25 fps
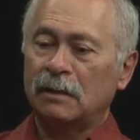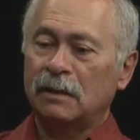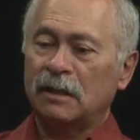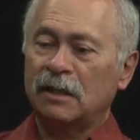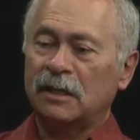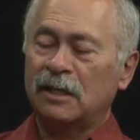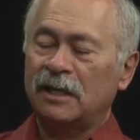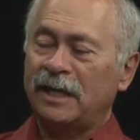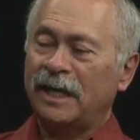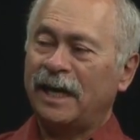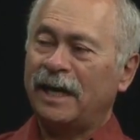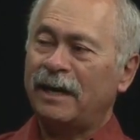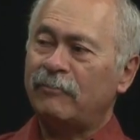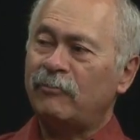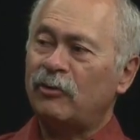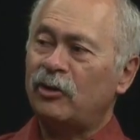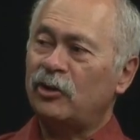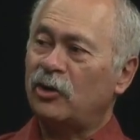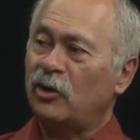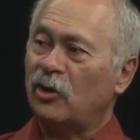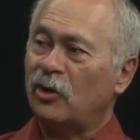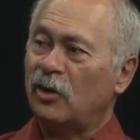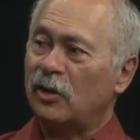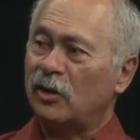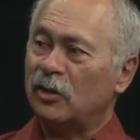cadaver
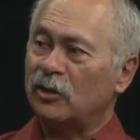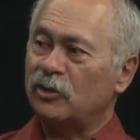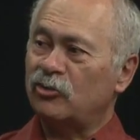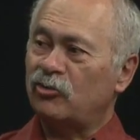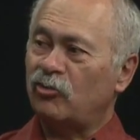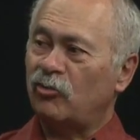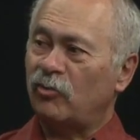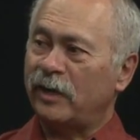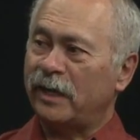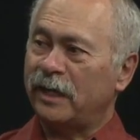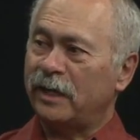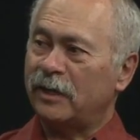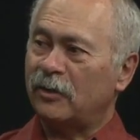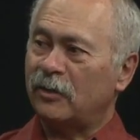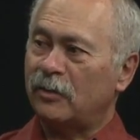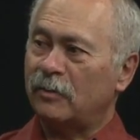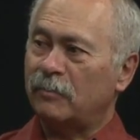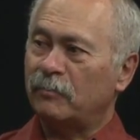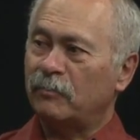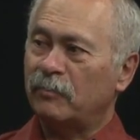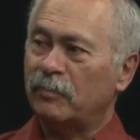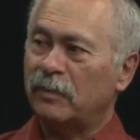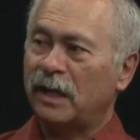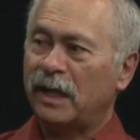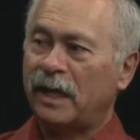dog trainer,
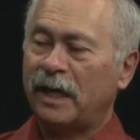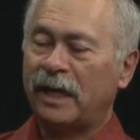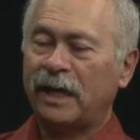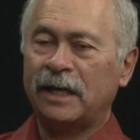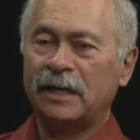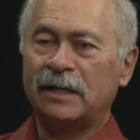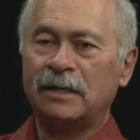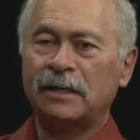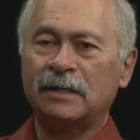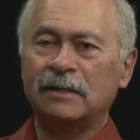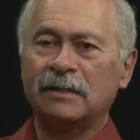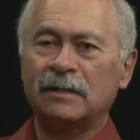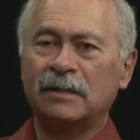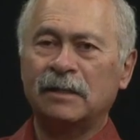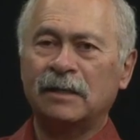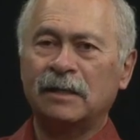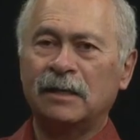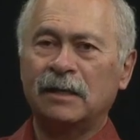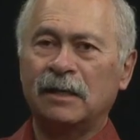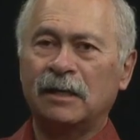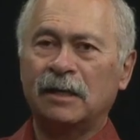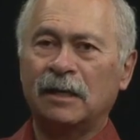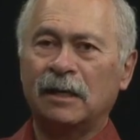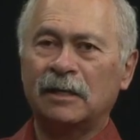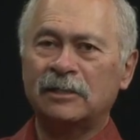and
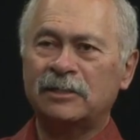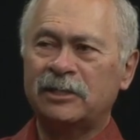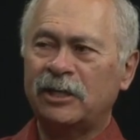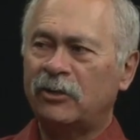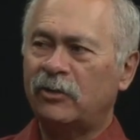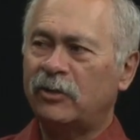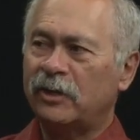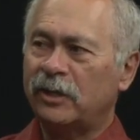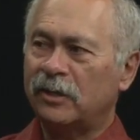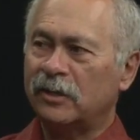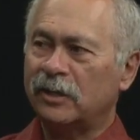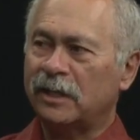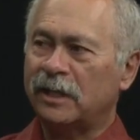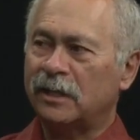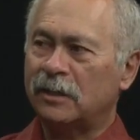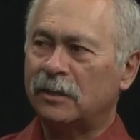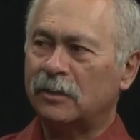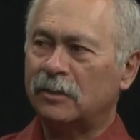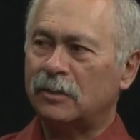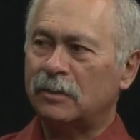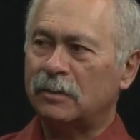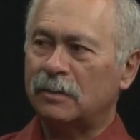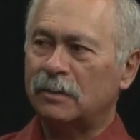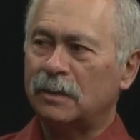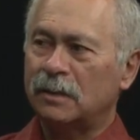a serial
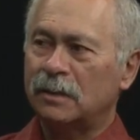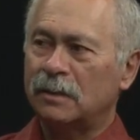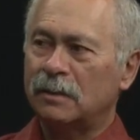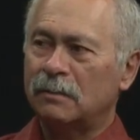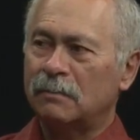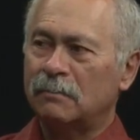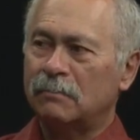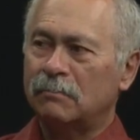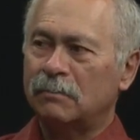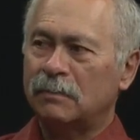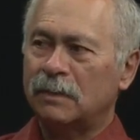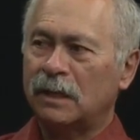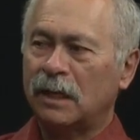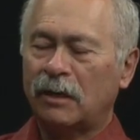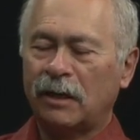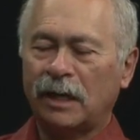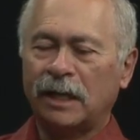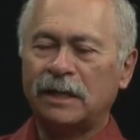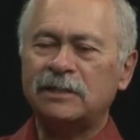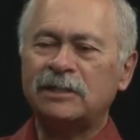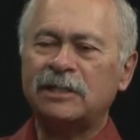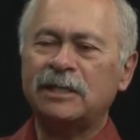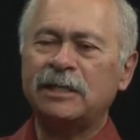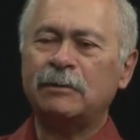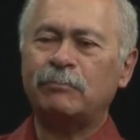killer. Now,
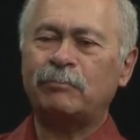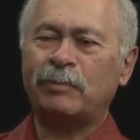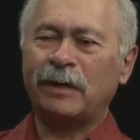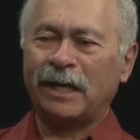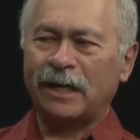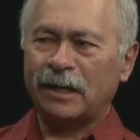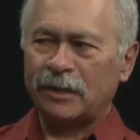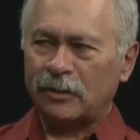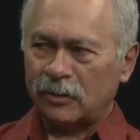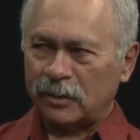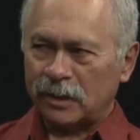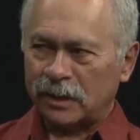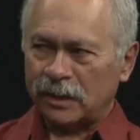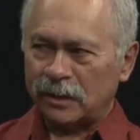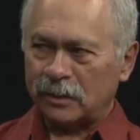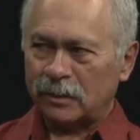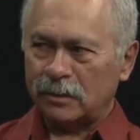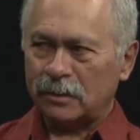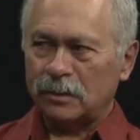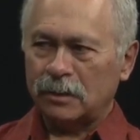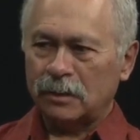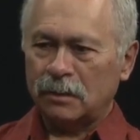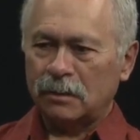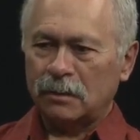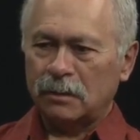I see a pattern
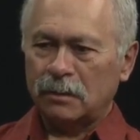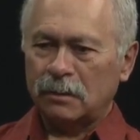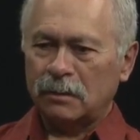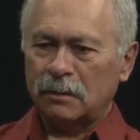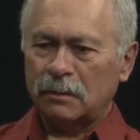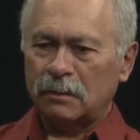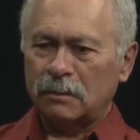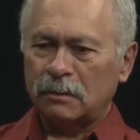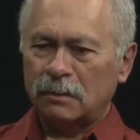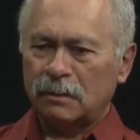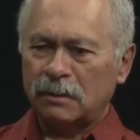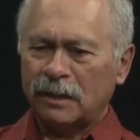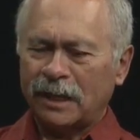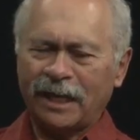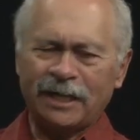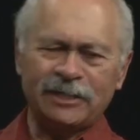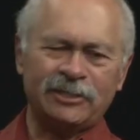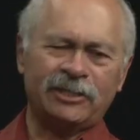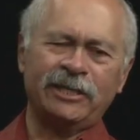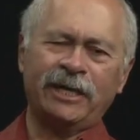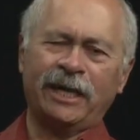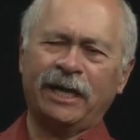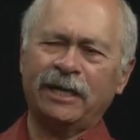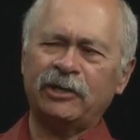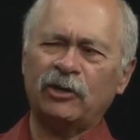here.
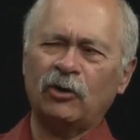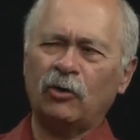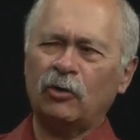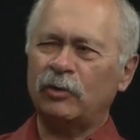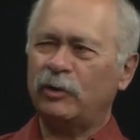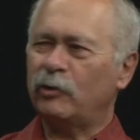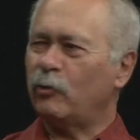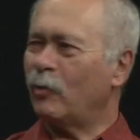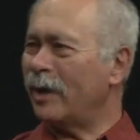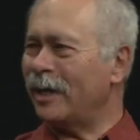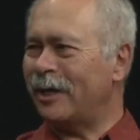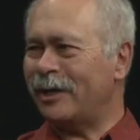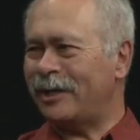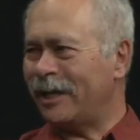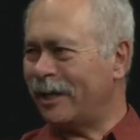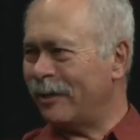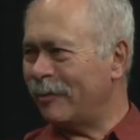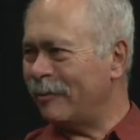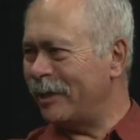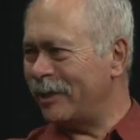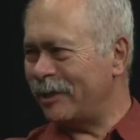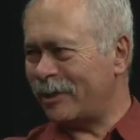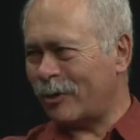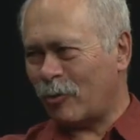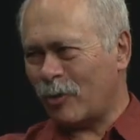Actually, I don't. Do you want to tell
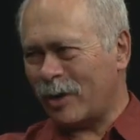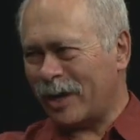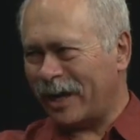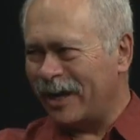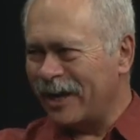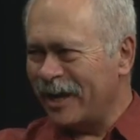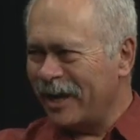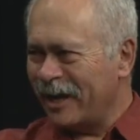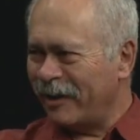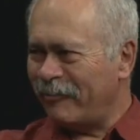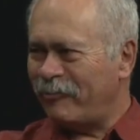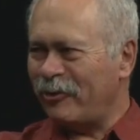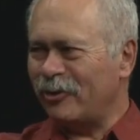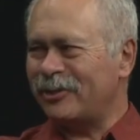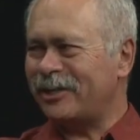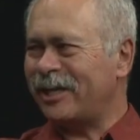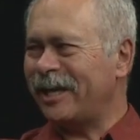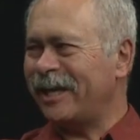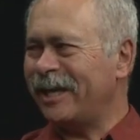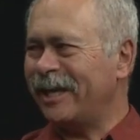me if you see